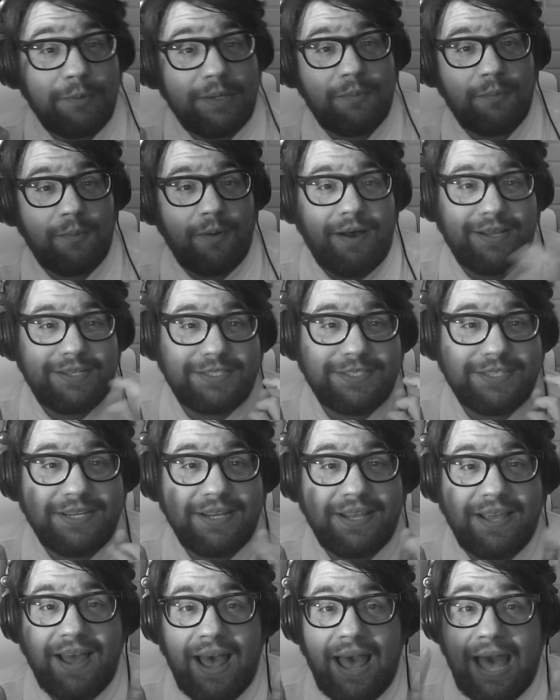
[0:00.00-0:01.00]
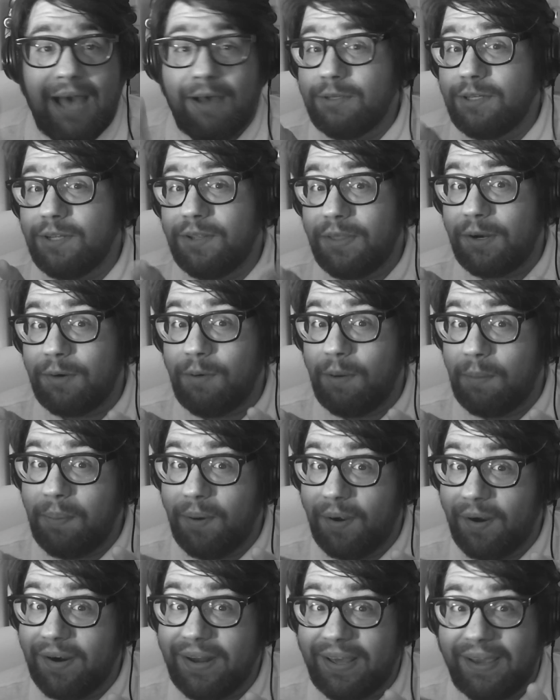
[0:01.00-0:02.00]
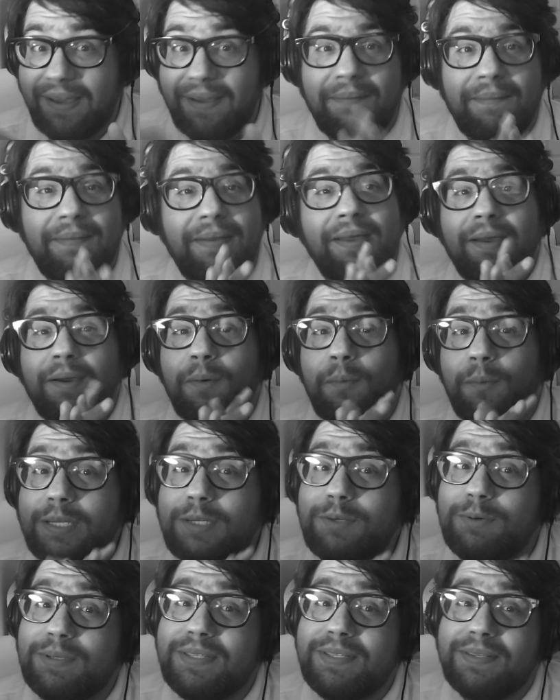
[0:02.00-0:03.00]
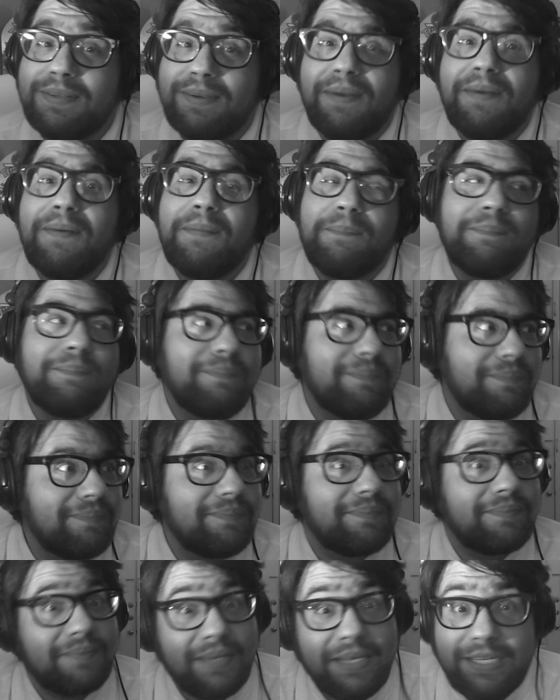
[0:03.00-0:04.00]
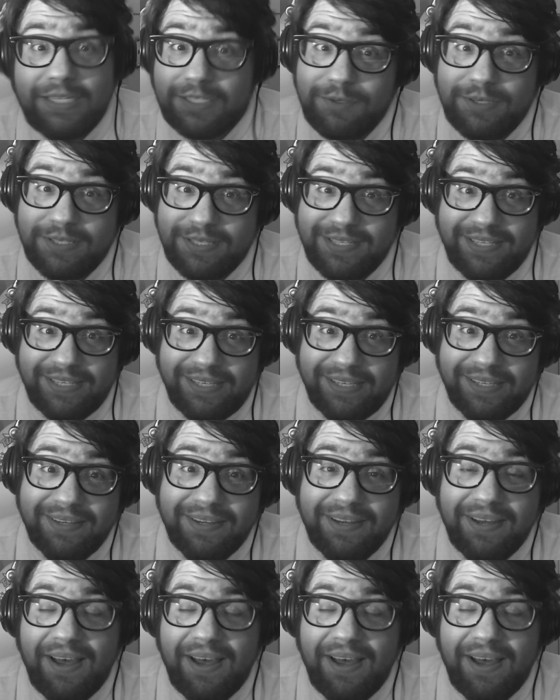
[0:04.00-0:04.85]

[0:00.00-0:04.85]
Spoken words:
watched How to Throw a Party, which was interesting.